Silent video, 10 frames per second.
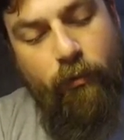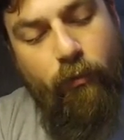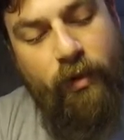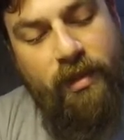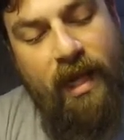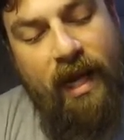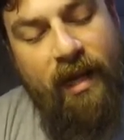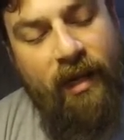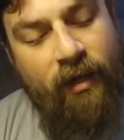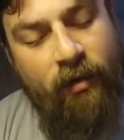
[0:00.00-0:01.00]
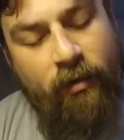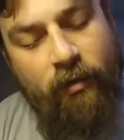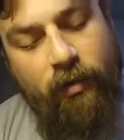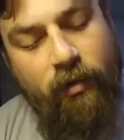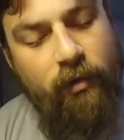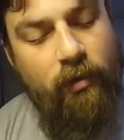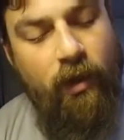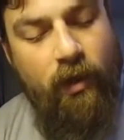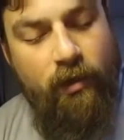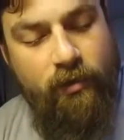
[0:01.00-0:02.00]
retaining
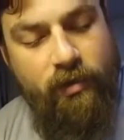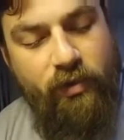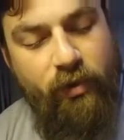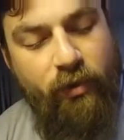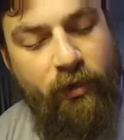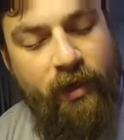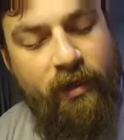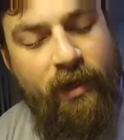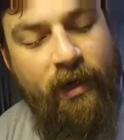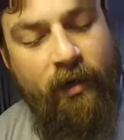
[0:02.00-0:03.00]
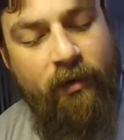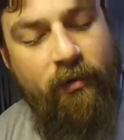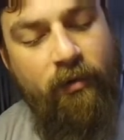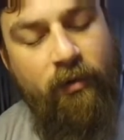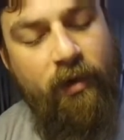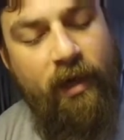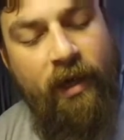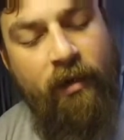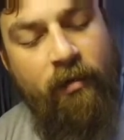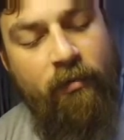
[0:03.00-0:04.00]
screw right there
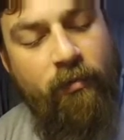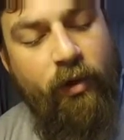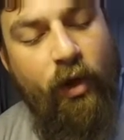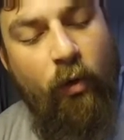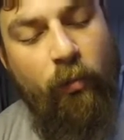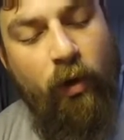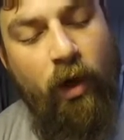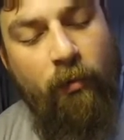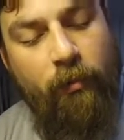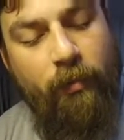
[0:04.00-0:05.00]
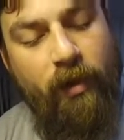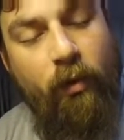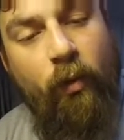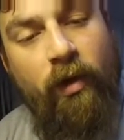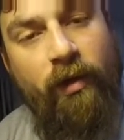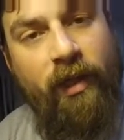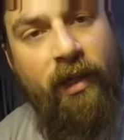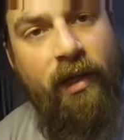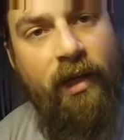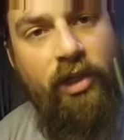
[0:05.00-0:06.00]
in no problem. But you will
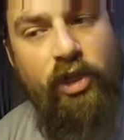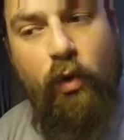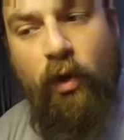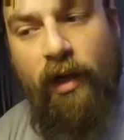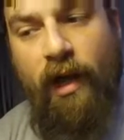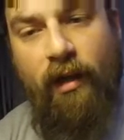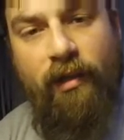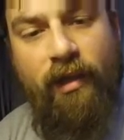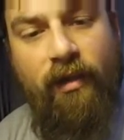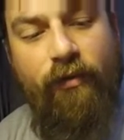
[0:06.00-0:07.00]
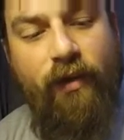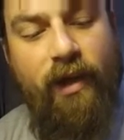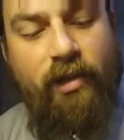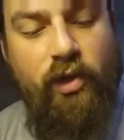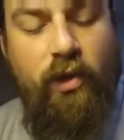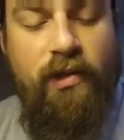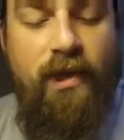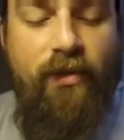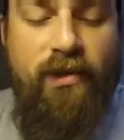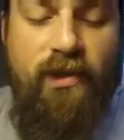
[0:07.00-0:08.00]
need a short Allen key for that, short
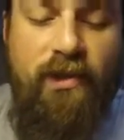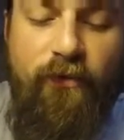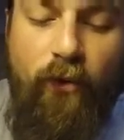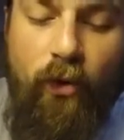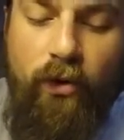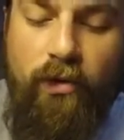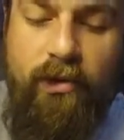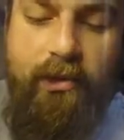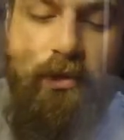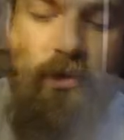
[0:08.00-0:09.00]
7/64.